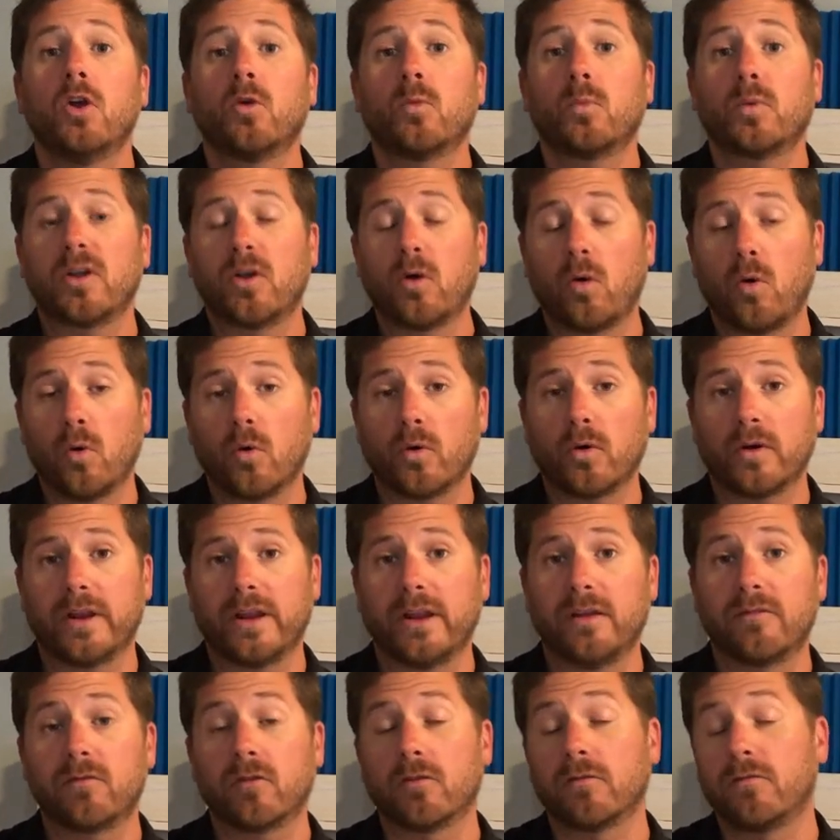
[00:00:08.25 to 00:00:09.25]

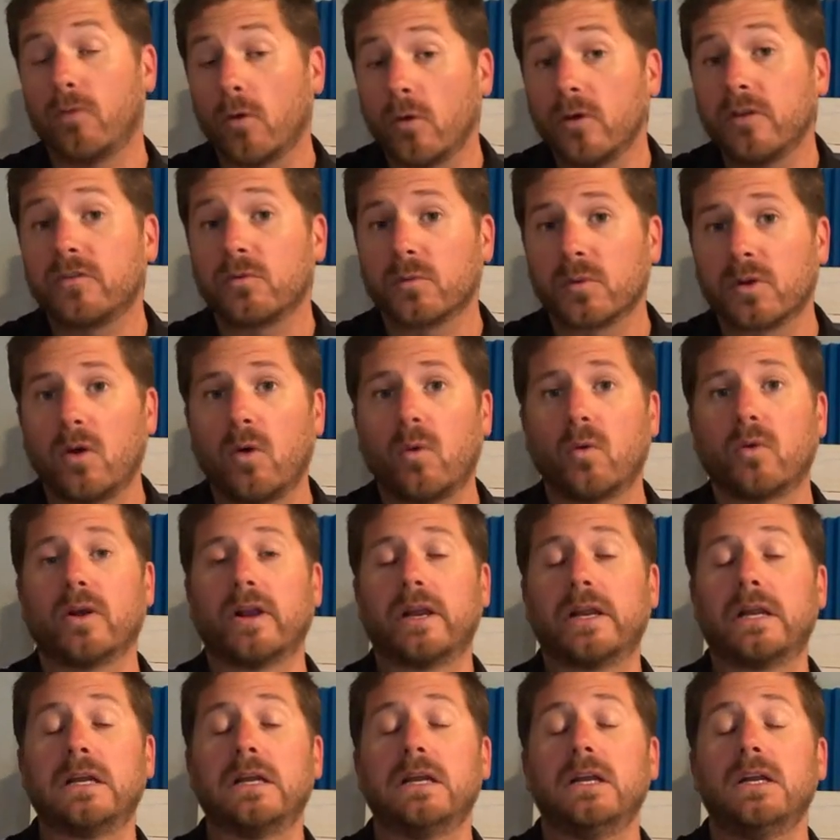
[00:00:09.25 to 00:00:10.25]
recording, for voice
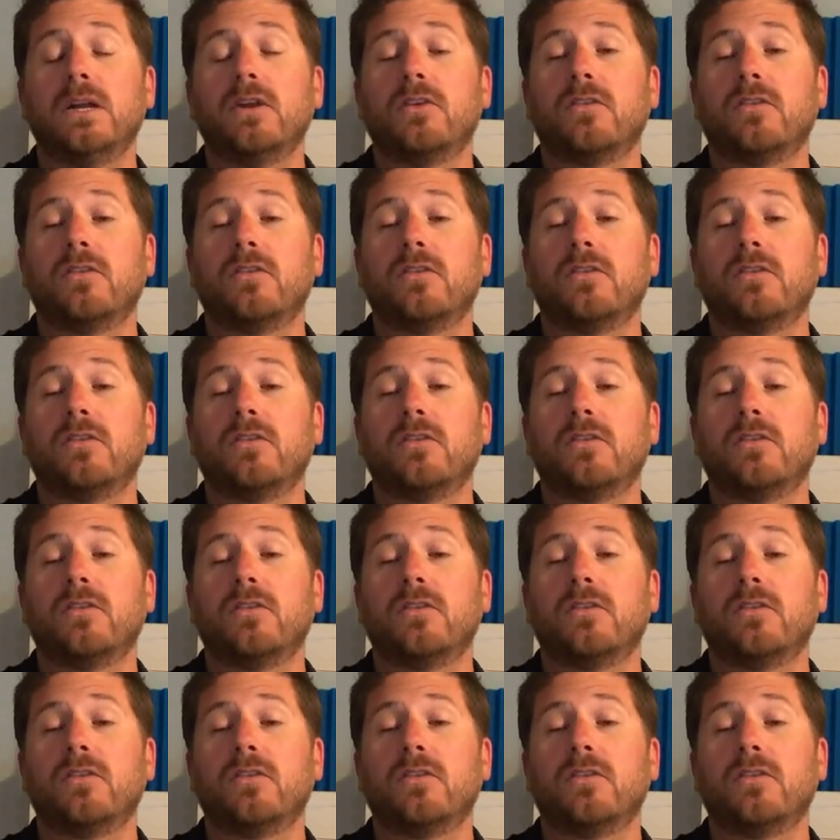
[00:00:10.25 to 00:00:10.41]
recording.